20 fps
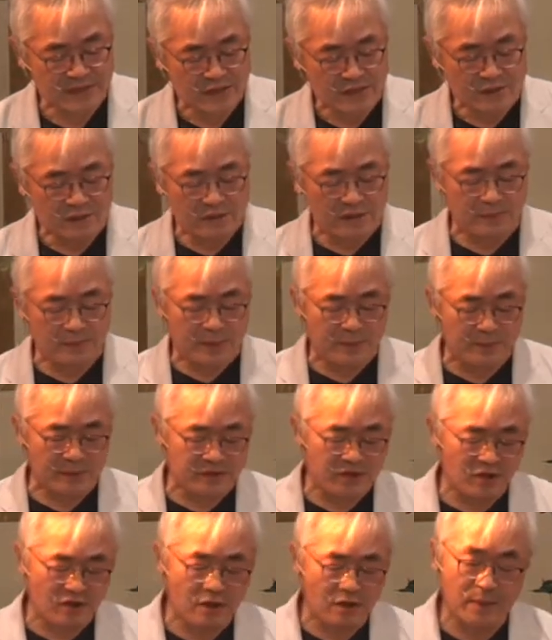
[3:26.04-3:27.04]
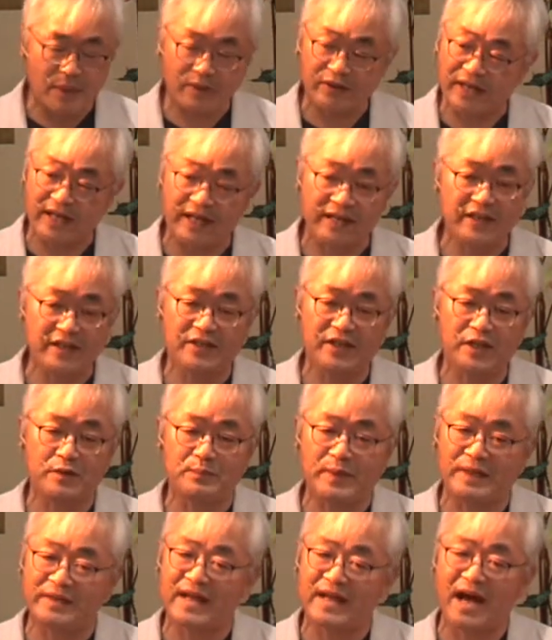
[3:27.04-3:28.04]
Well, people talk about anything,
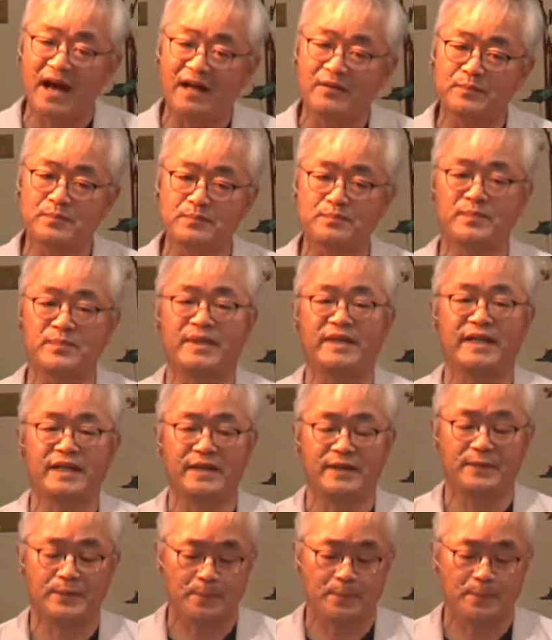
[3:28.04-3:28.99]
but not money.